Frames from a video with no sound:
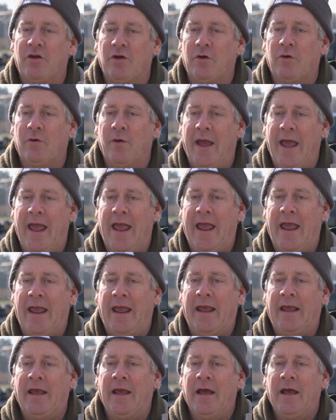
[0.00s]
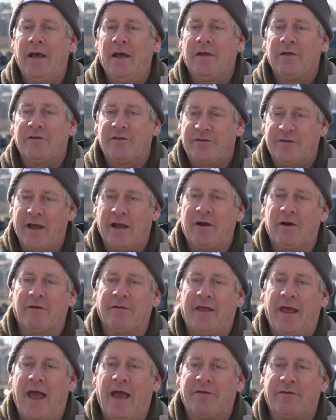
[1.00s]
to a
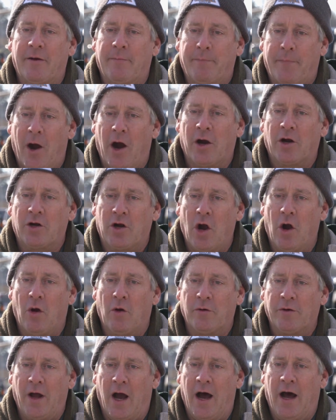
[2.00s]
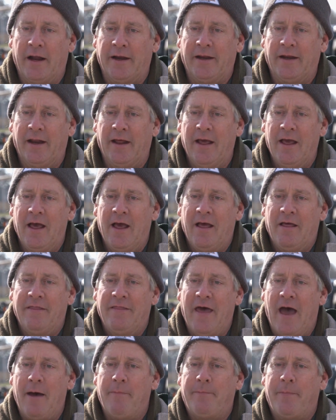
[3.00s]
sticker that has a barcode on it.
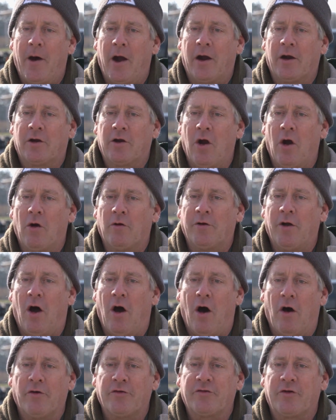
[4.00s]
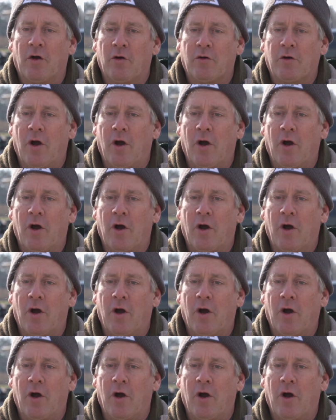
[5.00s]
That barcode also